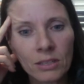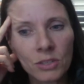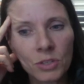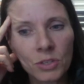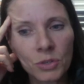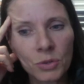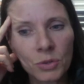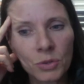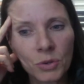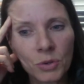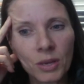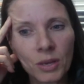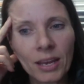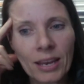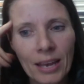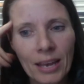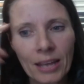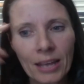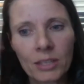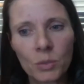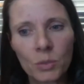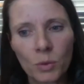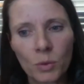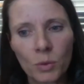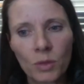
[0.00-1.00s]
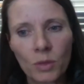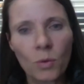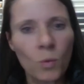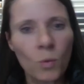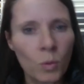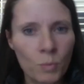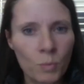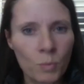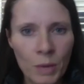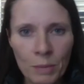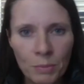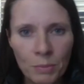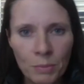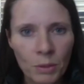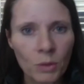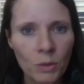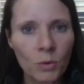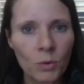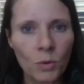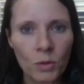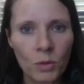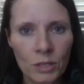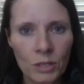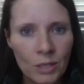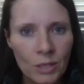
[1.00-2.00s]
to connect with all the people
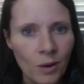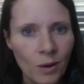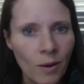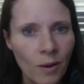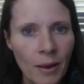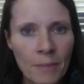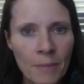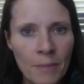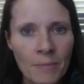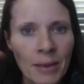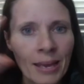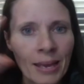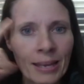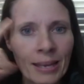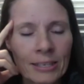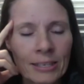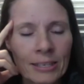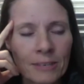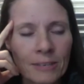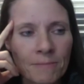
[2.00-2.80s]
all the time and